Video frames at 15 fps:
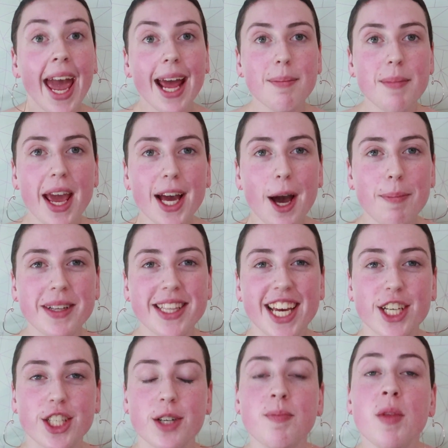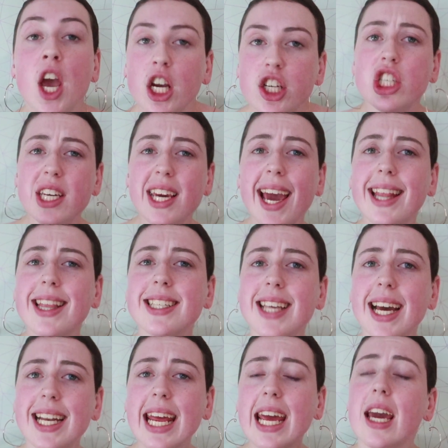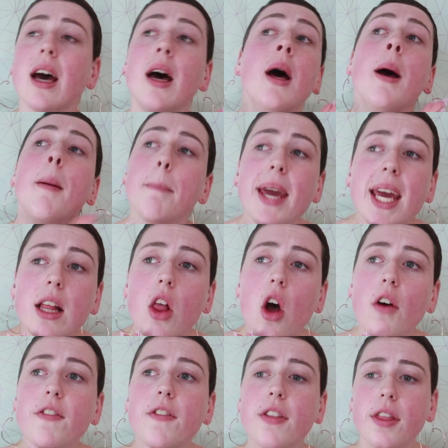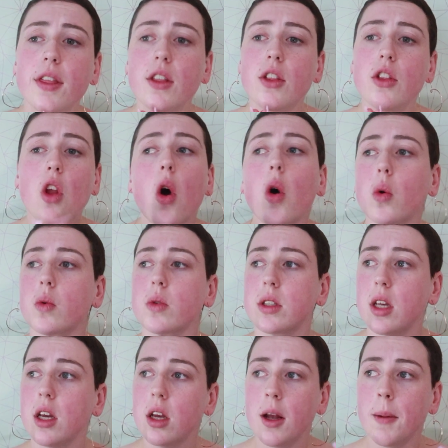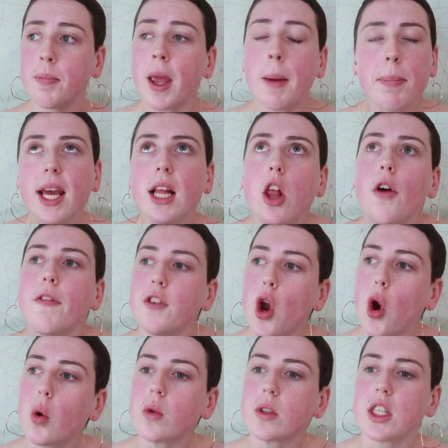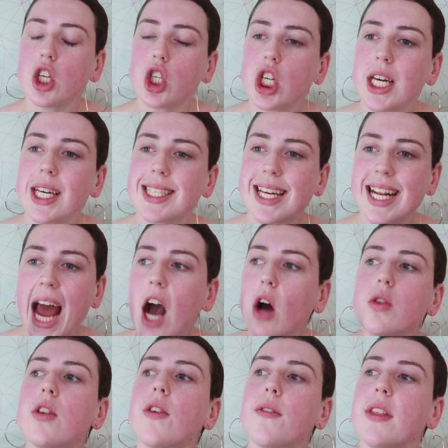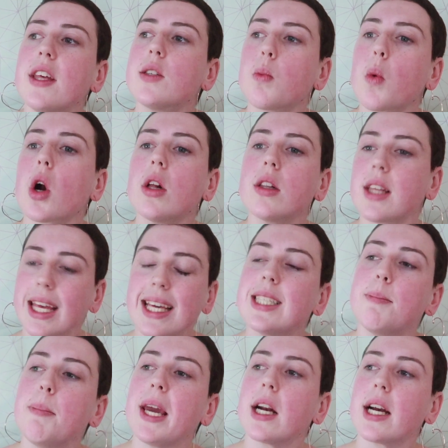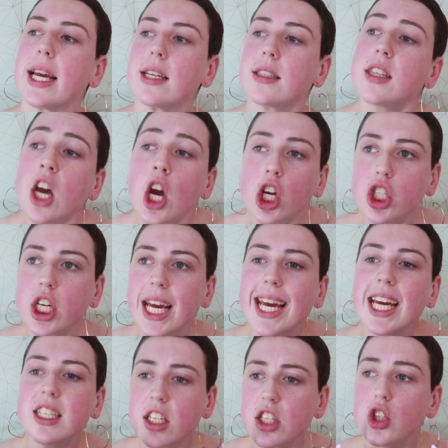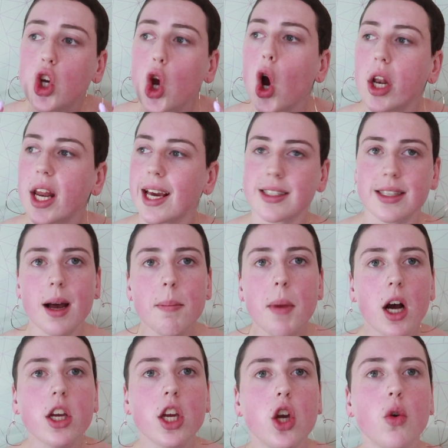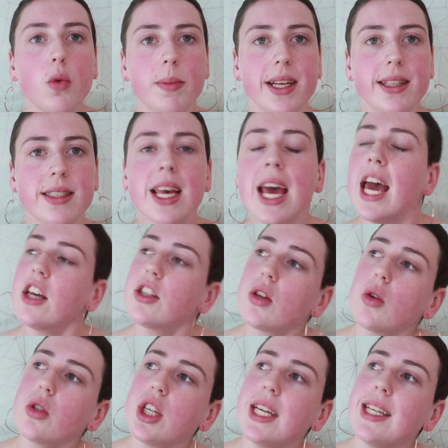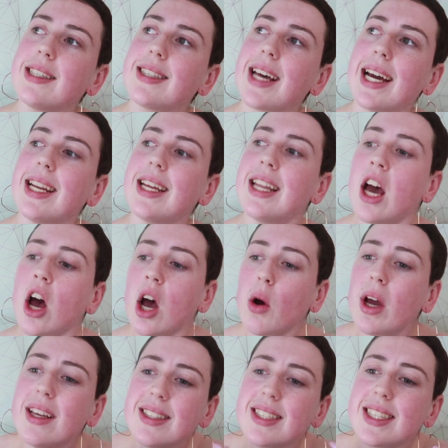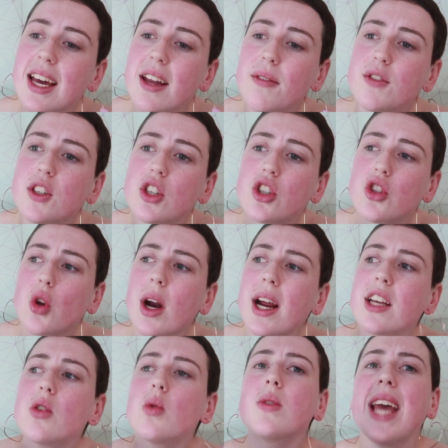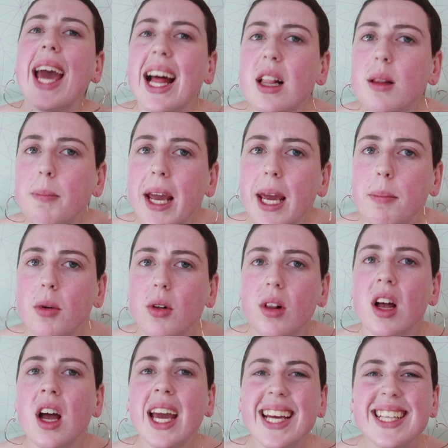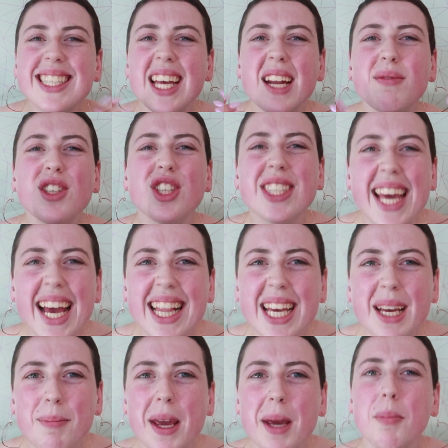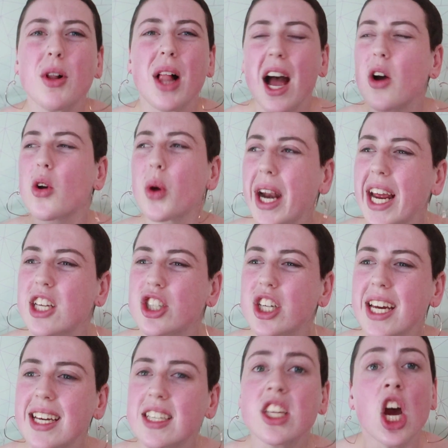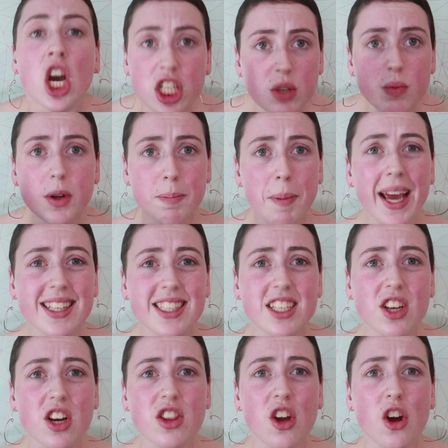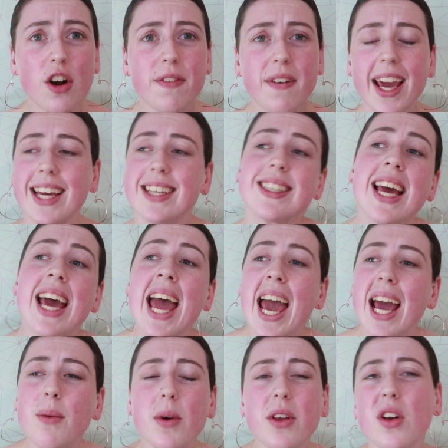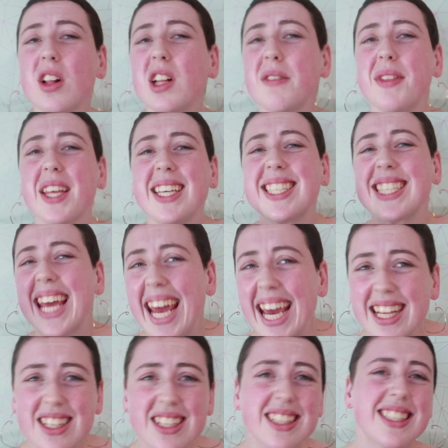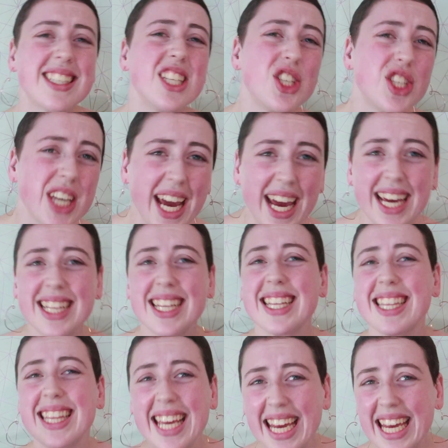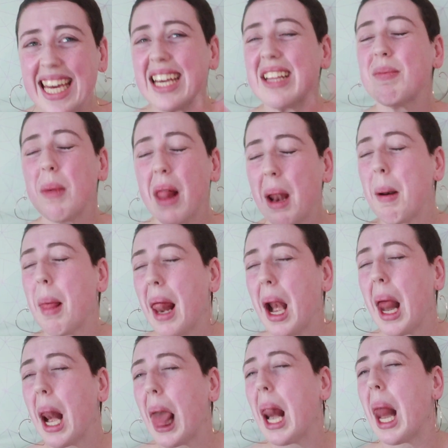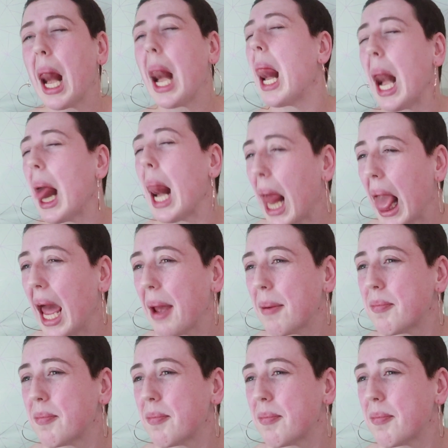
and makeup addiction, she had this idea. Piloff knows. Piloff knows that she is an out of this world experience. She is a goddess among humans. So she decided instead of just trying to tell people, instead of just telling people how great she is, she would paint it on her face. And with all of these scandals and shade and tea and blah, blah, blah, blah, blah, blah, blah.